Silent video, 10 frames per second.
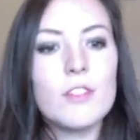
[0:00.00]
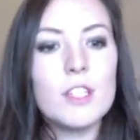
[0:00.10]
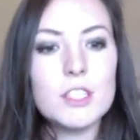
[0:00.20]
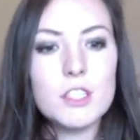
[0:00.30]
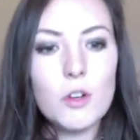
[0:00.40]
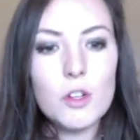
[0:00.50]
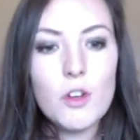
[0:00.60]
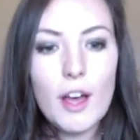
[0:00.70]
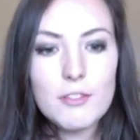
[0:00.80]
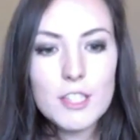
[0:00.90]
have to have a
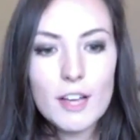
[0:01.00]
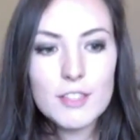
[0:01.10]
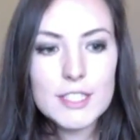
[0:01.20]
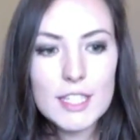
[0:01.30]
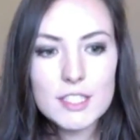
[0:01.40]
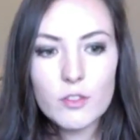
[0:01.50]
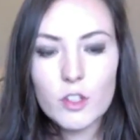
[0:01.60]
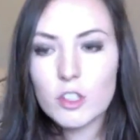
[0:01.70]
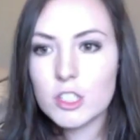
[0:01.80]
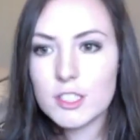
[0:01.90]
sense of urgency
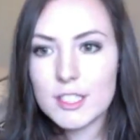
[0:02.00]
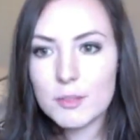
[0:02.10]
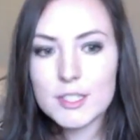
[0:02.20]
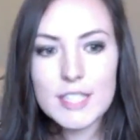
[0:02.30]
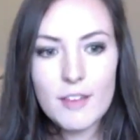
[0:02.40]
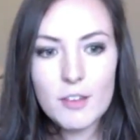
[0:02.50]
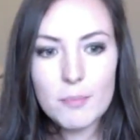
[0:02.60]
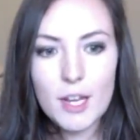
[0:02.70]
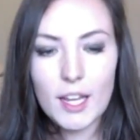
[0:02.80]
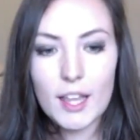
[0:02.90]
with saving money, and that
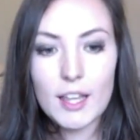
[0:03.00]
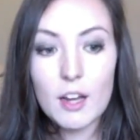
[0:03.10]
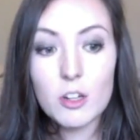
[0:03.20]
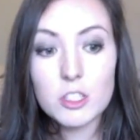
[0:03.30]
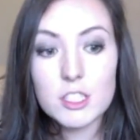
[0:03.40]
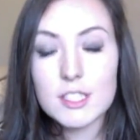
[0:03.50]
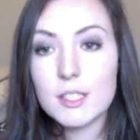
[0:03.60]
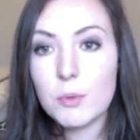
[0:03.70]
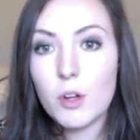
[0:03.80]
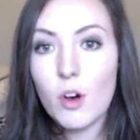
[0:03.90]
urgency will
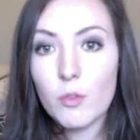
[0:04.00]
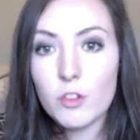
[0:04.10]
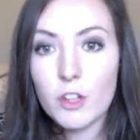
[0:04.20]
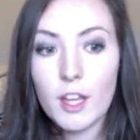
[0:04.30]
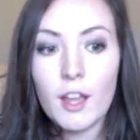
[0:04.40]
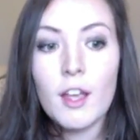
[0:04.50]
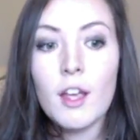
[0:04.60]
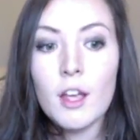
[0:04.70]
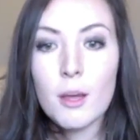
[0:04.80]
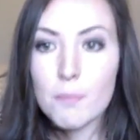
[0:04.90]
hopefully
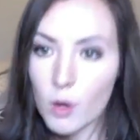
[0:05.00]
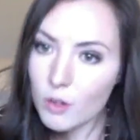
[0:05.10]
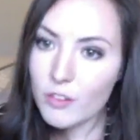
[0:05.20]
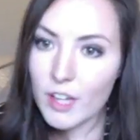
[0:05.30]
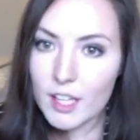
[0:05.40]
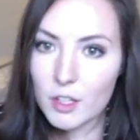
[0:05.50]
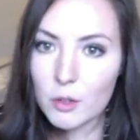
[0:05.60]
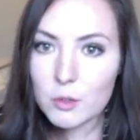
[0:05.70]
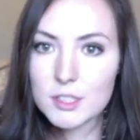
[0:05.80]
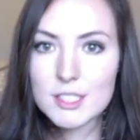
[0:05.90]
motivate you to
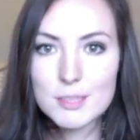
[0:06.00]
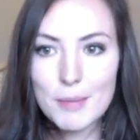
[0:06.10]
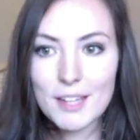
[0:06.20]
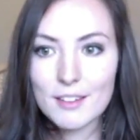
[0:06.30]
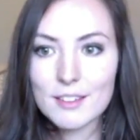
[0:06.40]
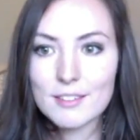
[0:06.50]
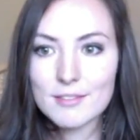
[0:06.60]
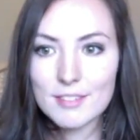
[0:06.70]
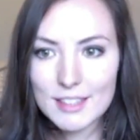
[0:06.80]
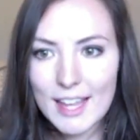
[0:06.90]
spend
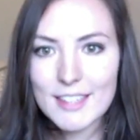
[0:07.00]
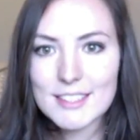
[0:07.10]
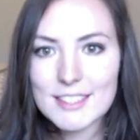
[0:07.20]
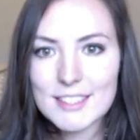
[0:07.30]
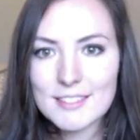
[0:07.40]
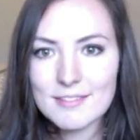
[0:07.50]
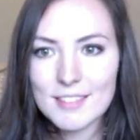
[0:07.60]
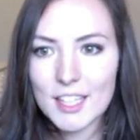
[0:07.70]
less in the future.